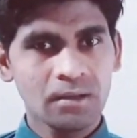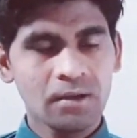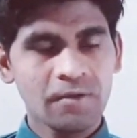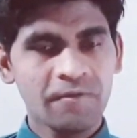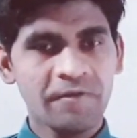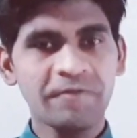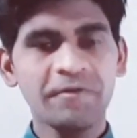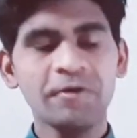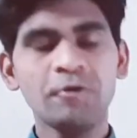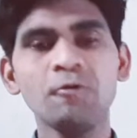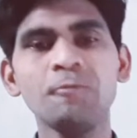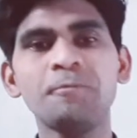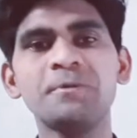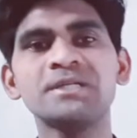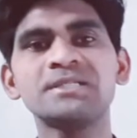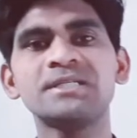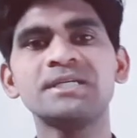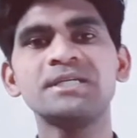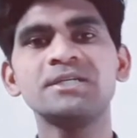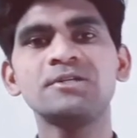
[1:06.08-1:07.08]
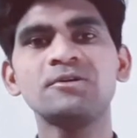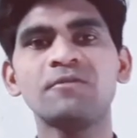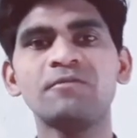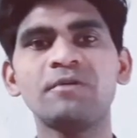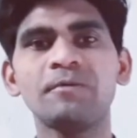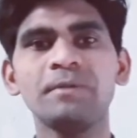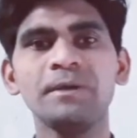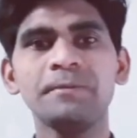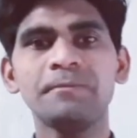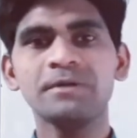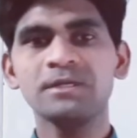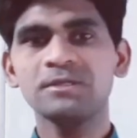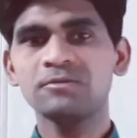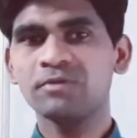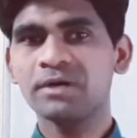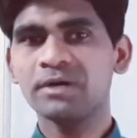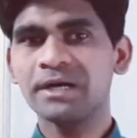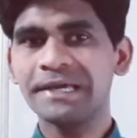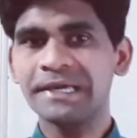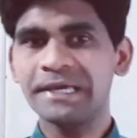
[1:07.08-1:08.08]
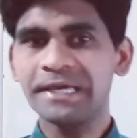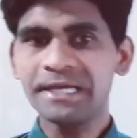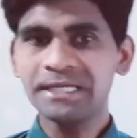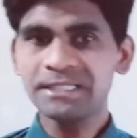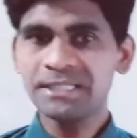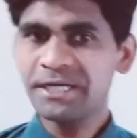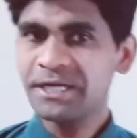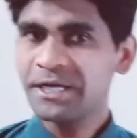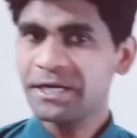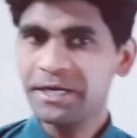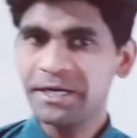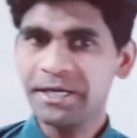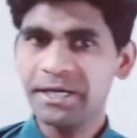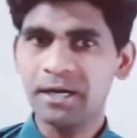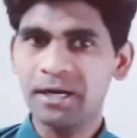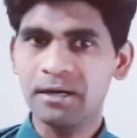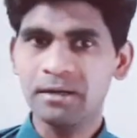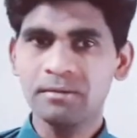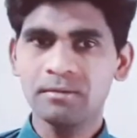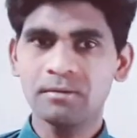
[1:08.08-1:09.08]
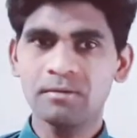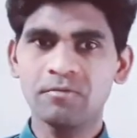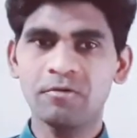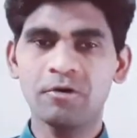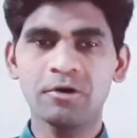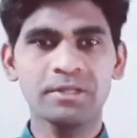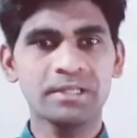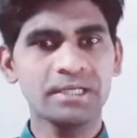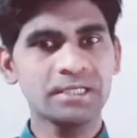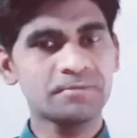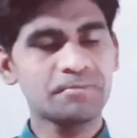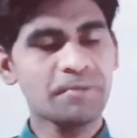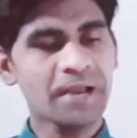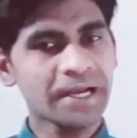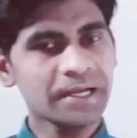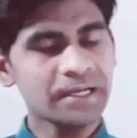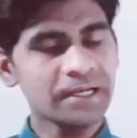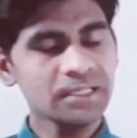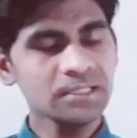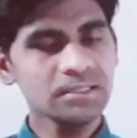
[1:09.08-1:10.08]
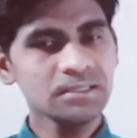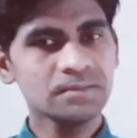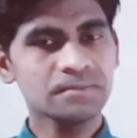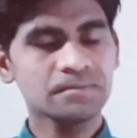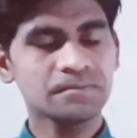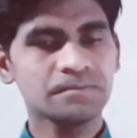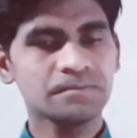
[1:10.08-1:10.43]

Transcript: 52% of the peoples were engaged in India for this practice,